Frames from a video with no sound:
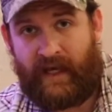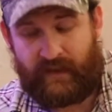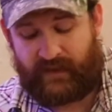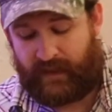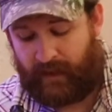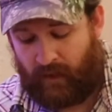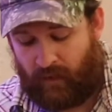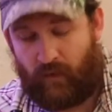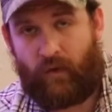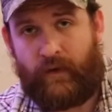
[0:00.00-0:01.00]
and say,
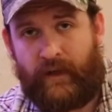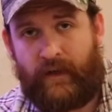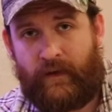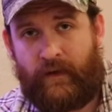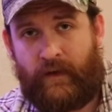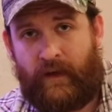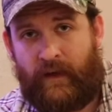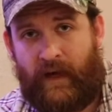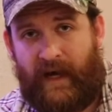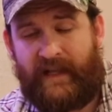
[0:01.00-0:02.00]
"Lord,
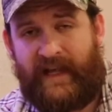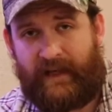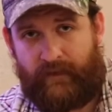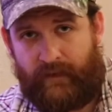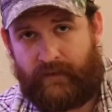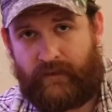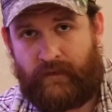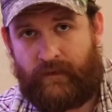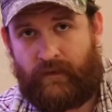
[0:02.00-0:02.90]
I lack this.